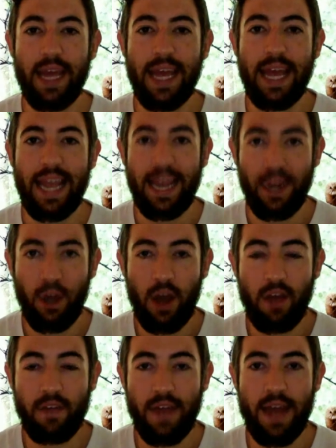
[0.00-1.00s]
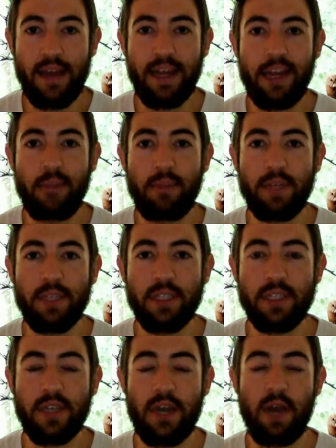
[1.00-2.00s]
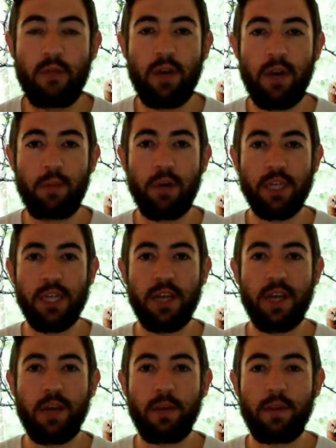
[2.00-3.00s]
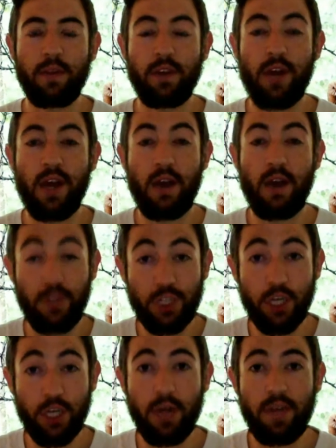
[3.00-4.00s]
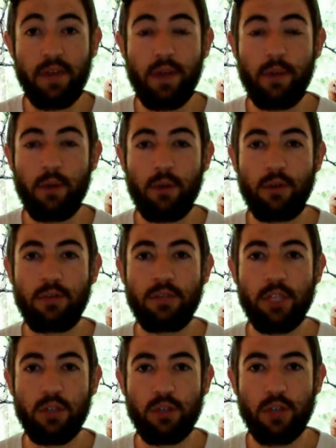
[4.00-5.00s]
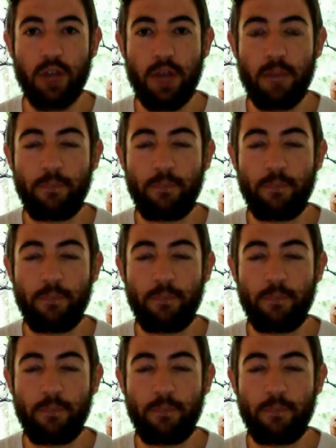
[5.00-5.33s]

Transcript: in life and in business. I really appreciate you coming on the show and giving up your time.